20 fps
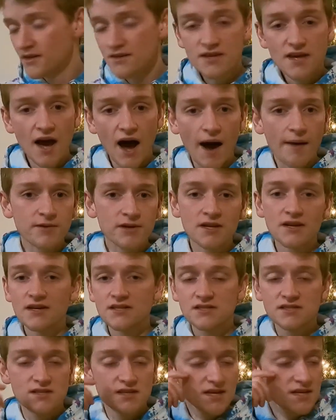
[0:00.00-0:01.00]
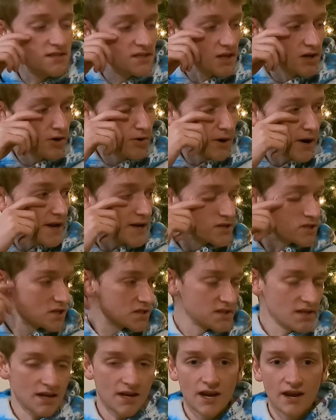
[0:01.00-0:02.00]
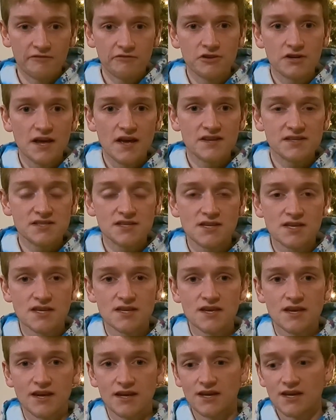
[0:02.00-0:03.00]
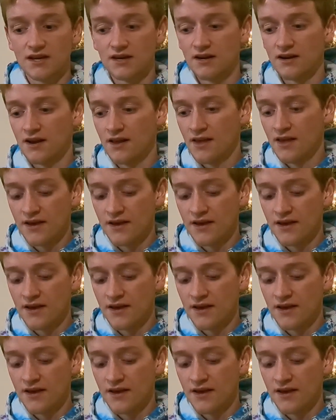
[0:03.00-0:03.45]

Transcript: Yeah, I mean, it's a great, just like everyday ski.